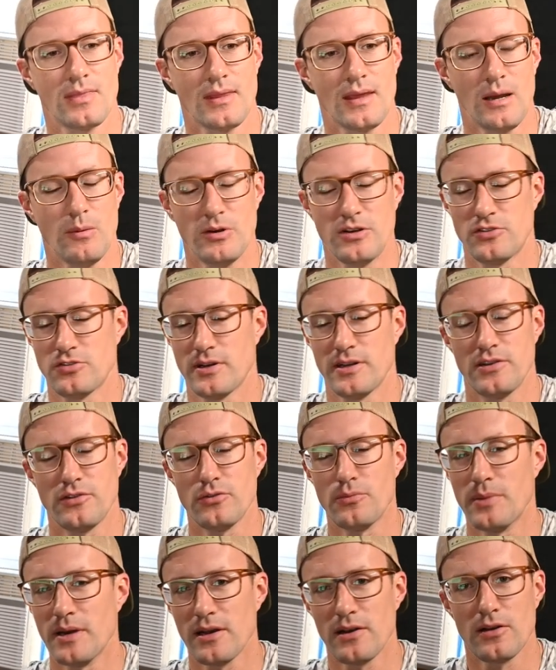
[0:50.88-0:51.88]
going to try to
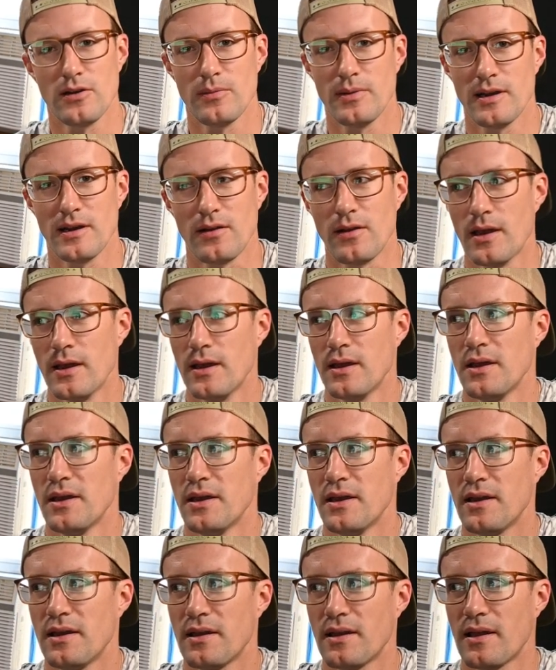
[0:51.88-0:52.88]
do better about
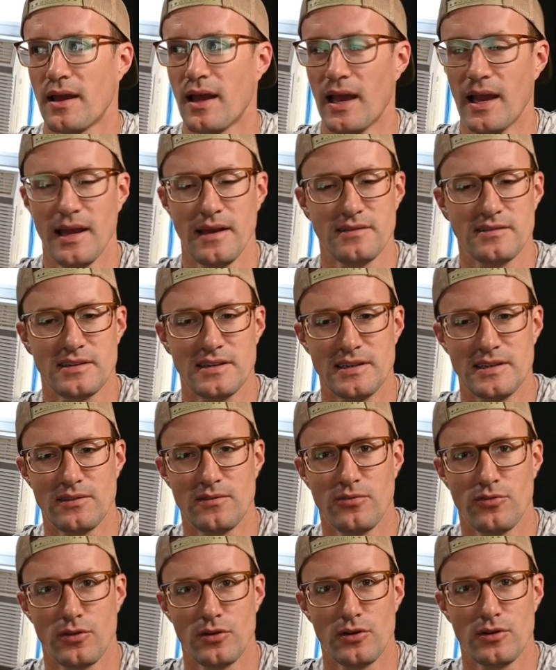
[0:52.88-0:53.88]

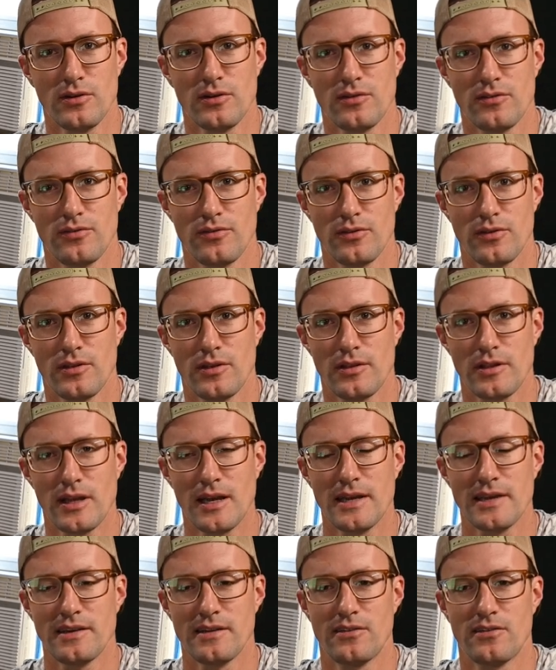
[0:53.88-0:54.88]
asking for the
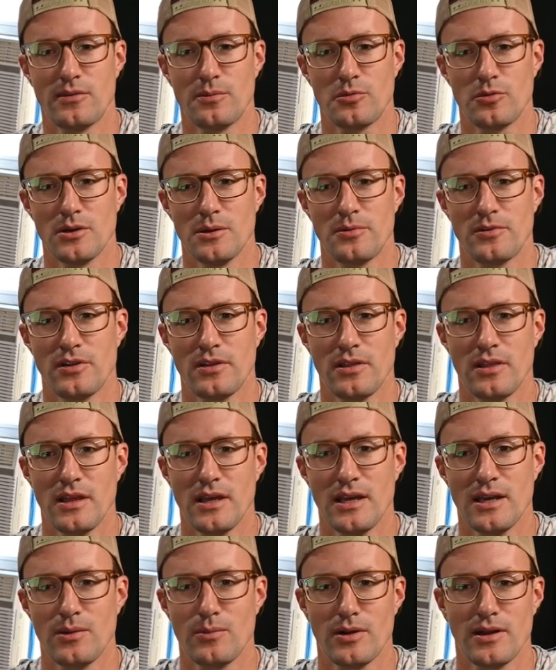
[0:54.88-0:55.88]
like and subscription
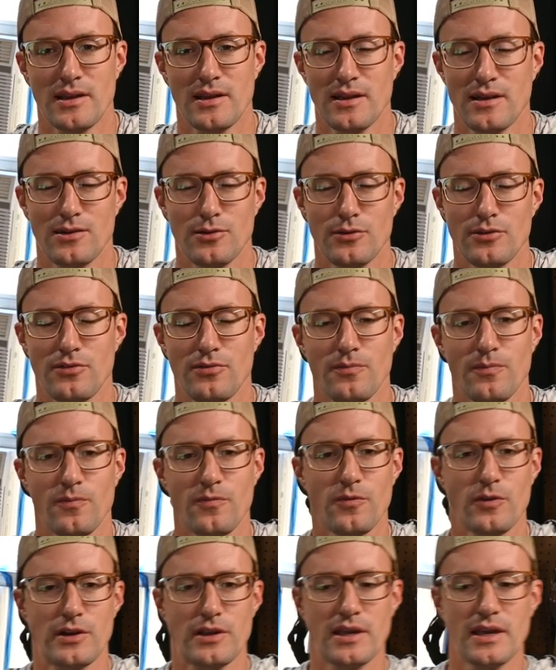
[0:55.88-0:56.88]
thing, but I kind of always
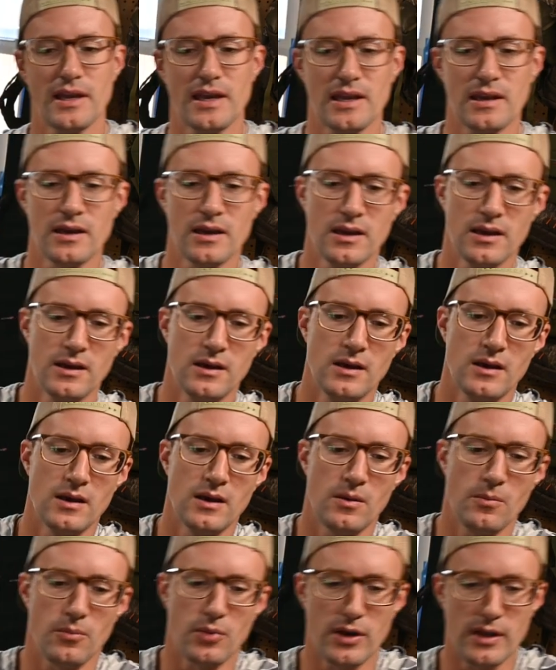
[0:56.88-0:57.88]
forget.
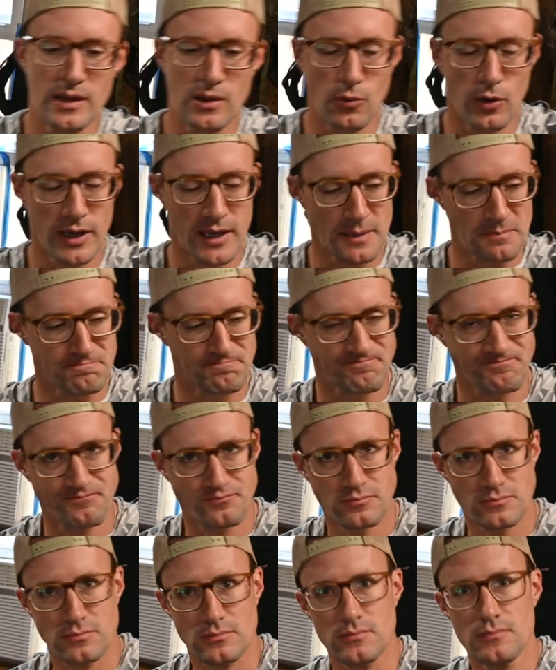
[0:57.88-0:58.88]
But anyway,
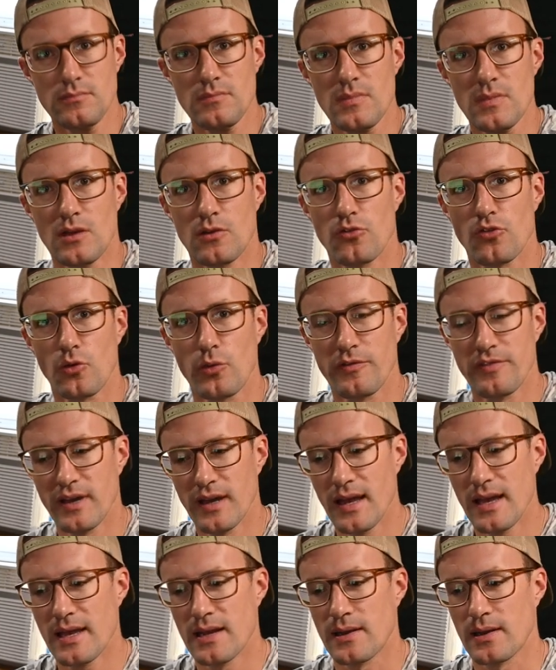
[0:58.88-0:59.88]
so we've
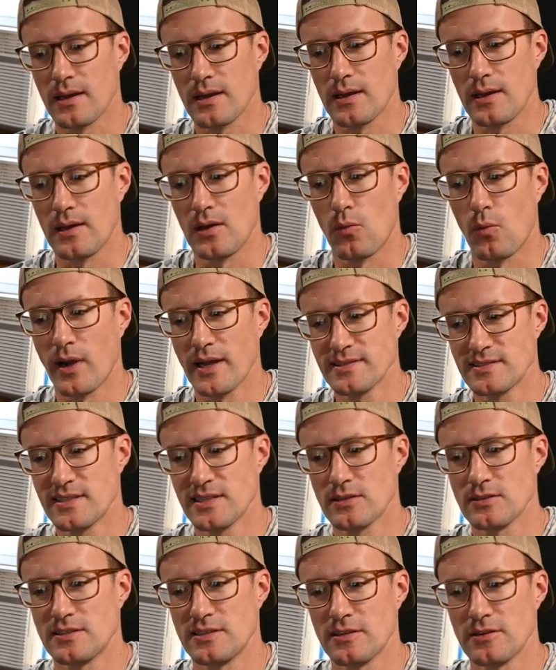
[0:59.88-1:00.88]
got
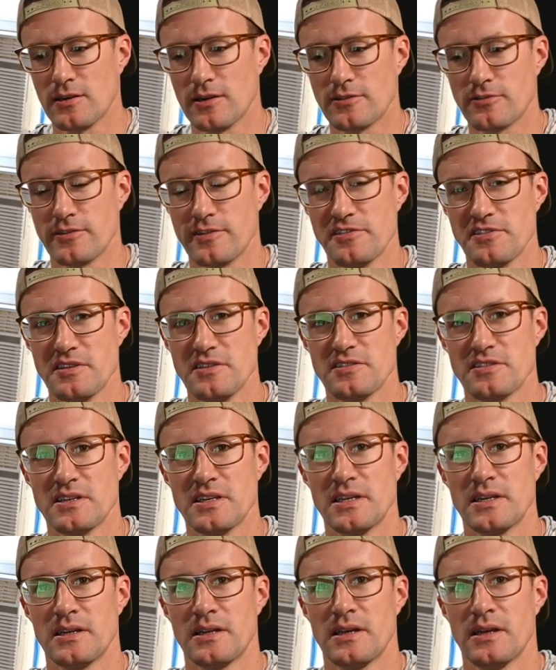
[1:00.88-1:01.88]
whitetail deer archery
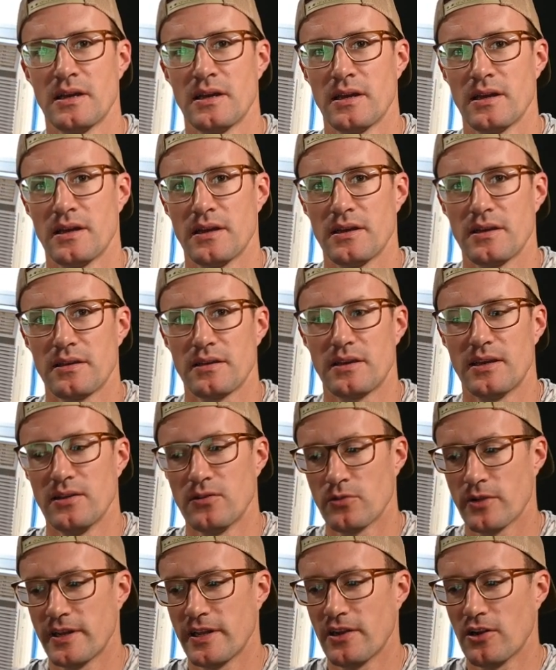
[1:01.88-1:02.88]
season
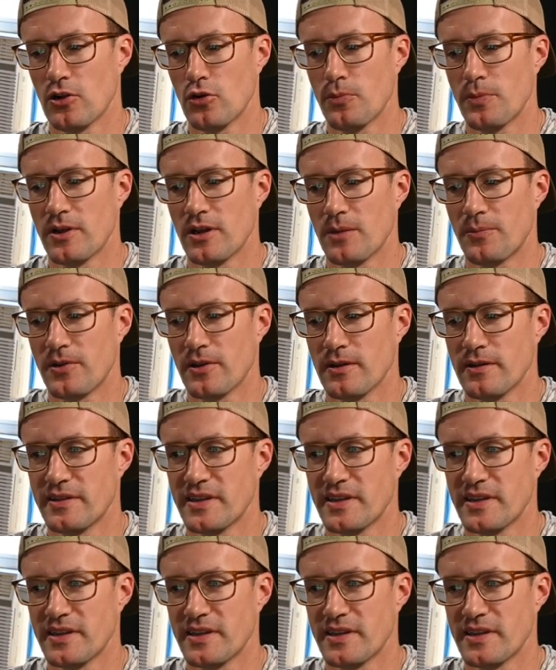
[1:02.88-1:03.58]
getting ready to open up here in